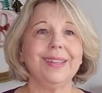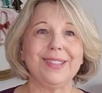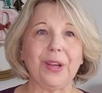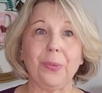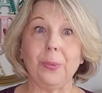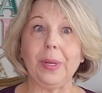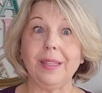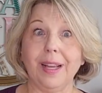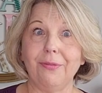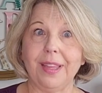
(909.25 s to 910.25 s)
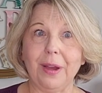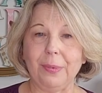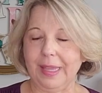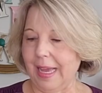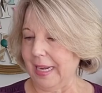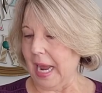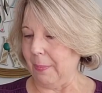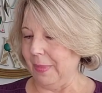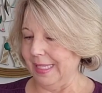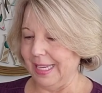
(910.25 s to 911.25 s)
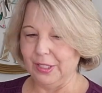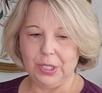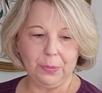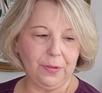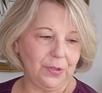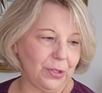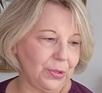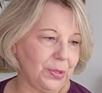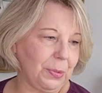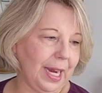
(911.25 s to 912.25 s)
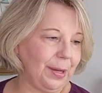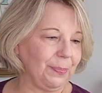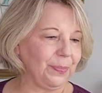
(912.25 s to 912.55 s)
So we love that when that happens as thrifters, right?